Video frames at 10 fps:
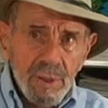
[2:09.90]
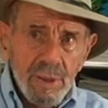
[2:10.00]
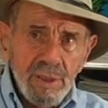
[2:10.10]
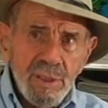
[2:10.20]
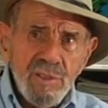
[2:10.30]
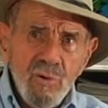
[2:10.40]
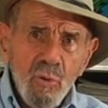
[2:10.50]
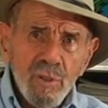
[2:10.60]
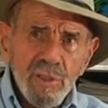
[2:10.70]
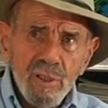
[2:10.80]
they didn't
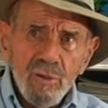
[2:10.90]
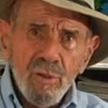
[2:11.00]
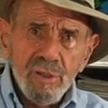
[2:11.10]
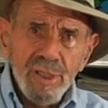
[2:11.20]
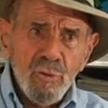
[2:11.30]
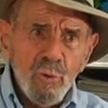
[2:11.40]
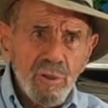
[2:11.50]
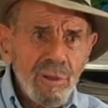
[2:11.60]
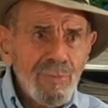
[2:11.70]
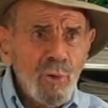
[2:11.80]
call it a car, they
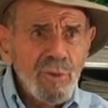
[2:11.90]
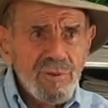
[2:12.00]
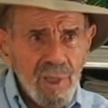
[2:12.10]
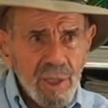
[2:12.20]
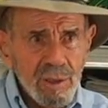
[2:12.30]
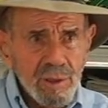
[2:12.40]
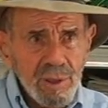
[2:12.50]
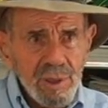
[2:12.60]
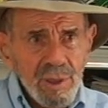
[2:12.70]
called it a motorcycle,